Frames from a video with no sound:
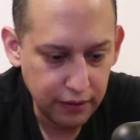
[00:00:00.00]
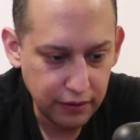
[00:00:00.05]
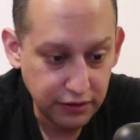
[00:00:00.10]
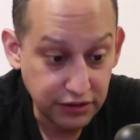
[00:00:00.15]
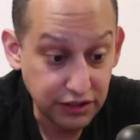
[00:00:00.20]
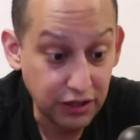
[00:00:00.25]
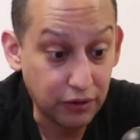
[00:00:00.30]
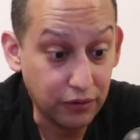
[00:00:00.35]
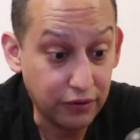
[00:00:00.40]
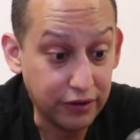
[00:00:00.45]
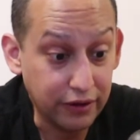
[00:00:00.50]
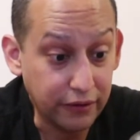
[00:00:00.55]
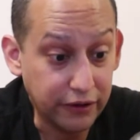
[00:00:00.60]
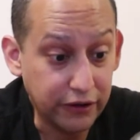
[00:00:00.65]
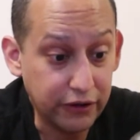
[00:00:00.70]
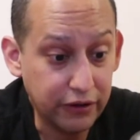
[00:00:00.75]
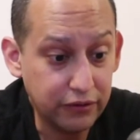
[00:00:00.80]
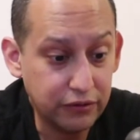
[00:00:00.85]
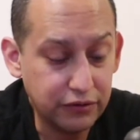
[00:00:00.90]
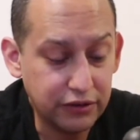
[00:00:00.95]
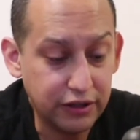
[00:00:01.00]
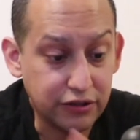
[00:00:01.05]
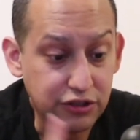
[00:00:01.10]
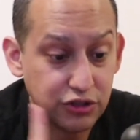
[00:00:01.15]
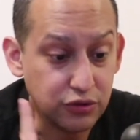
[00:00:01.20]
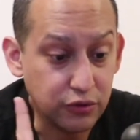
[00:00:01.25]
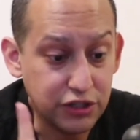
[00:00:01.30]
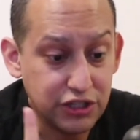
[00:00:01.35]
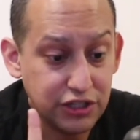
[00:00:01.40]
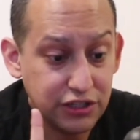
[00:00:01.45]
So there we go. Now
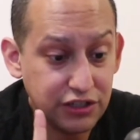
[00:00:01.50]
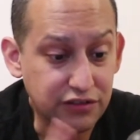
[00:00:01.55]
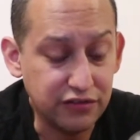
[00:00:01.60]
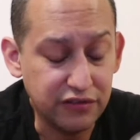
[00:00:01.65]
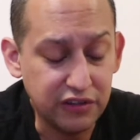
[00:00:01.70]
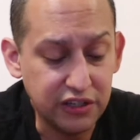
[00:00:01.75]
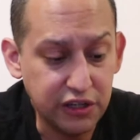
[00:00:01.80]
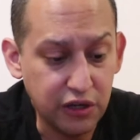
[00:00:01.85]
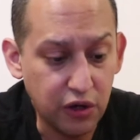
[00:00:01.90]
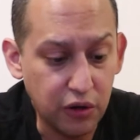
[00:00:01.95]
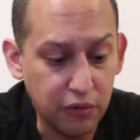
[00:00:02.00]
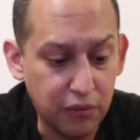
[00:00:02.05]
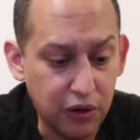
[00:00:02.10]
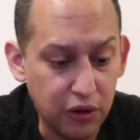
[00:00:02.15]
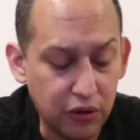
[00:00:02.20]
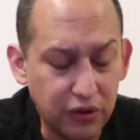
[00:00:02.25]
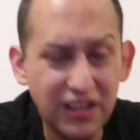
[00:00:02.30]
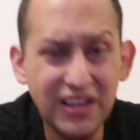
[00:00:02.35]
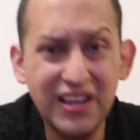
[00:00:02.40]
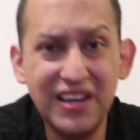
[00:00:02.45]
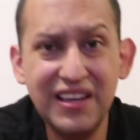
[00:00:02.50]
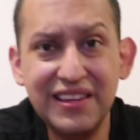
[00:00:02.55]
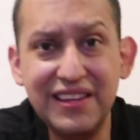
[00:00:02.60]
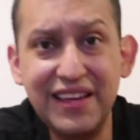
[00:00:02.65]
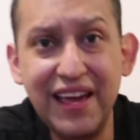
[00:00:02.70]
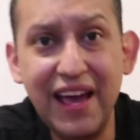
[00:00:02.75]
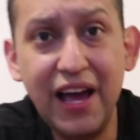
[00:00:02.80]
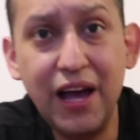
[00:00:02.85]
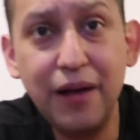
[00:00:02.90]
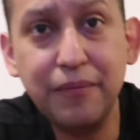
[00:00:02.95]
switching to video mode. The
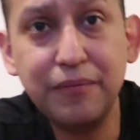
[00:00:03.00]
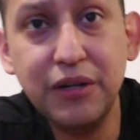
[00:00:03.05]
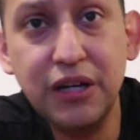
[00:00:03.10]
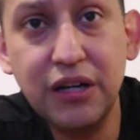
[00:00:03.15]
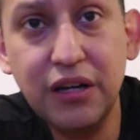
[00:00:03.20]
app